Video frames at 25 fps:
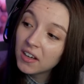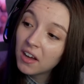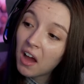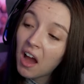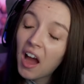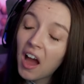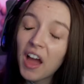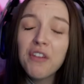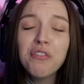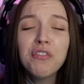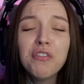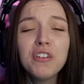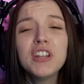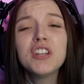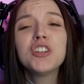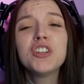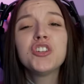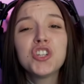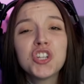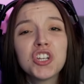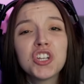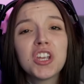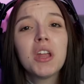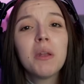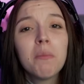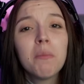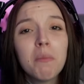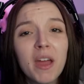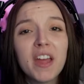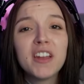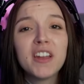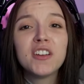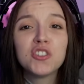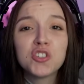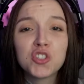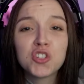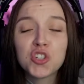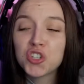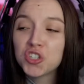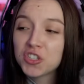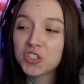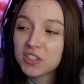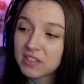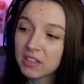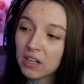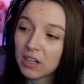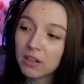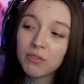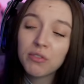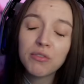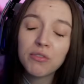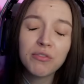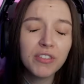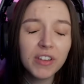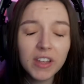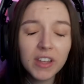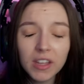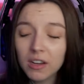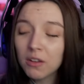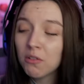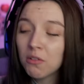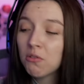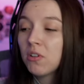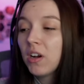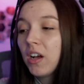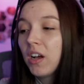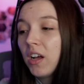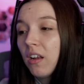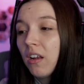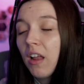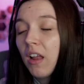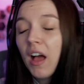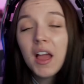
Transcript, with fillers: I feel like she can manage herself very well.